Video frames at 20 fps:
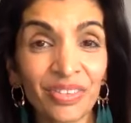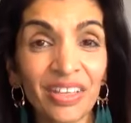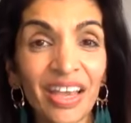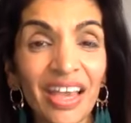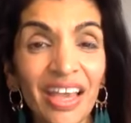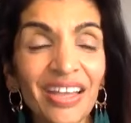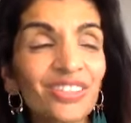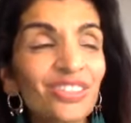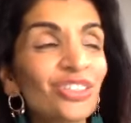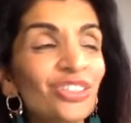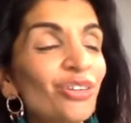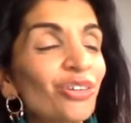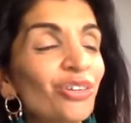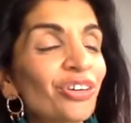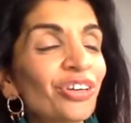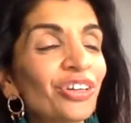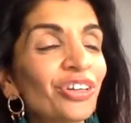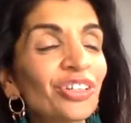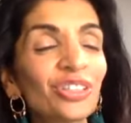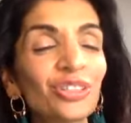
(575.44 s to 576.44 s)
and
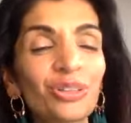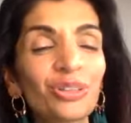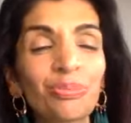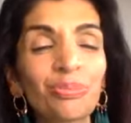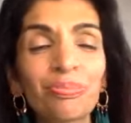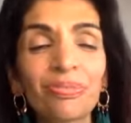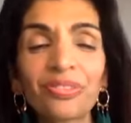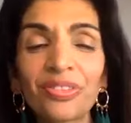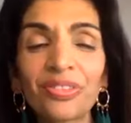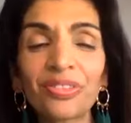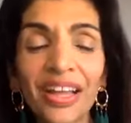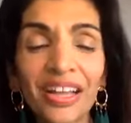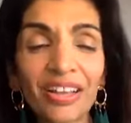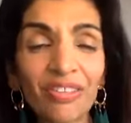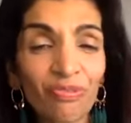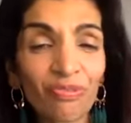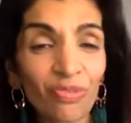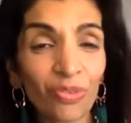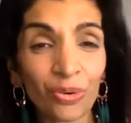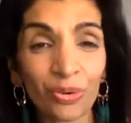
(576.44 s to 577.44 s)
your your
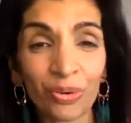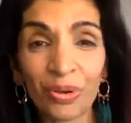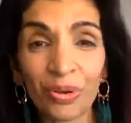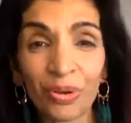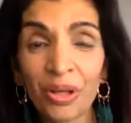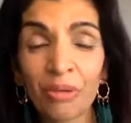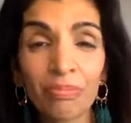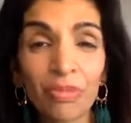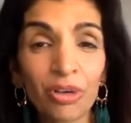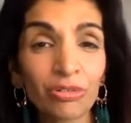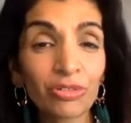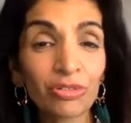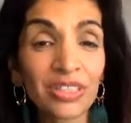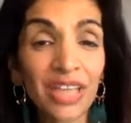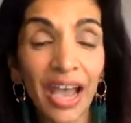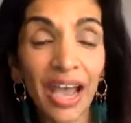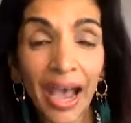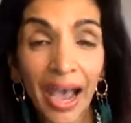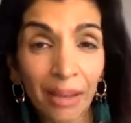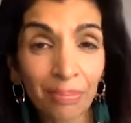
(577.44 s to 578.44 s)
playful most
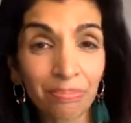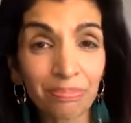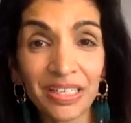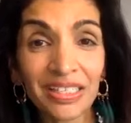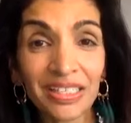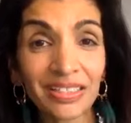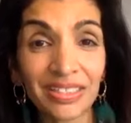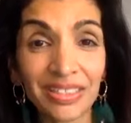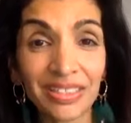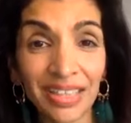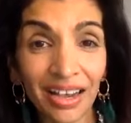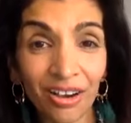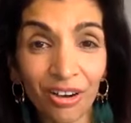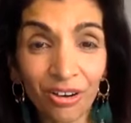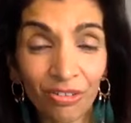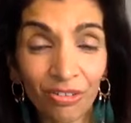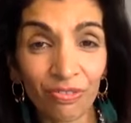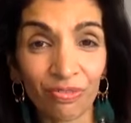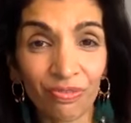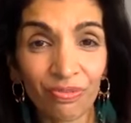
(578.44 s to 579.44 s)
happy
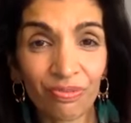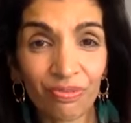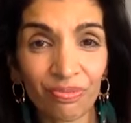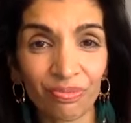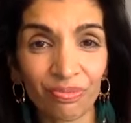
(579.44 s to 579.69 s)
self